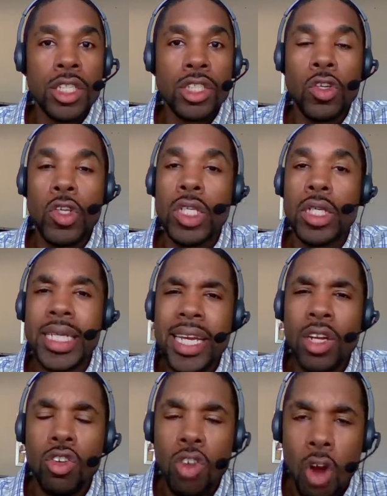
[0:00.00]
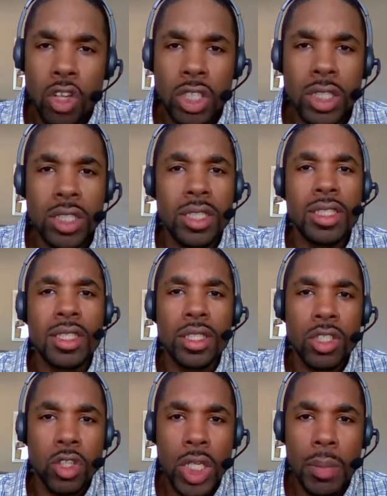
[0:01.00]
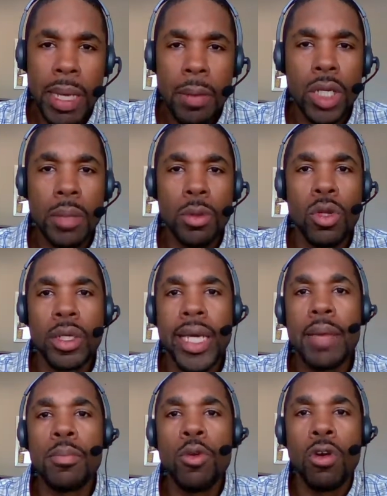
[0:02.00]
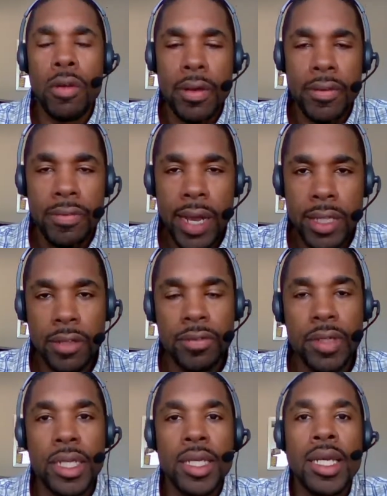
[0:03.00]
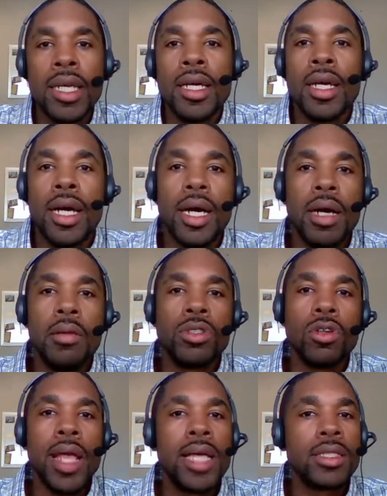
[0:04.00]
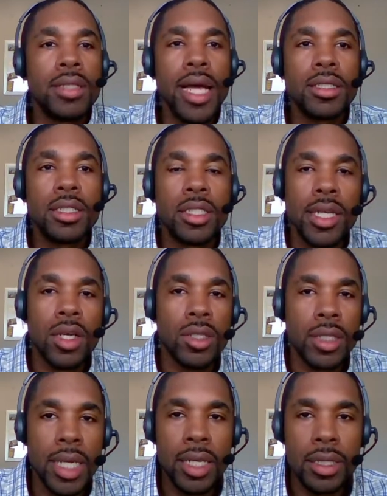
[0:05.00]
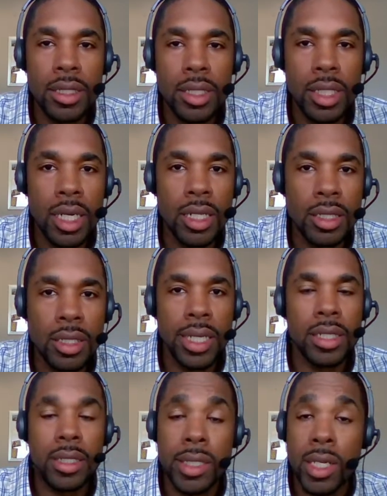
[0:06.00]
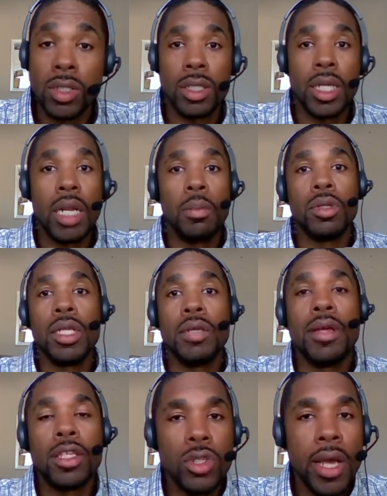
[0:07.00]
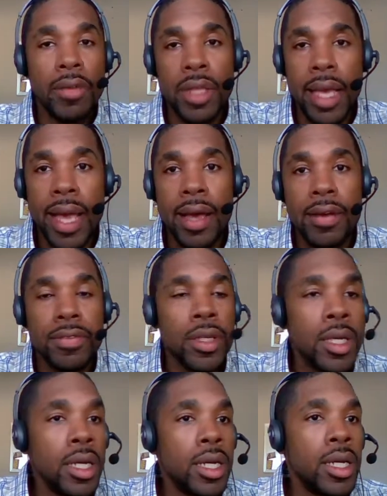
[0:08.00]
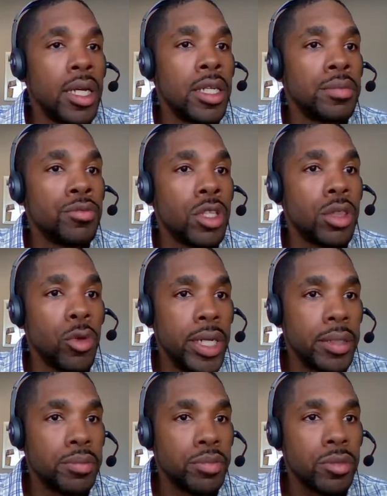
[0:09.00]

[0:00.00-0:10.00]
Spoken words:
so you can get across, so you can be able to communicate more effectively. So that's a skill set, second skill set that I believe that you have to have. 3,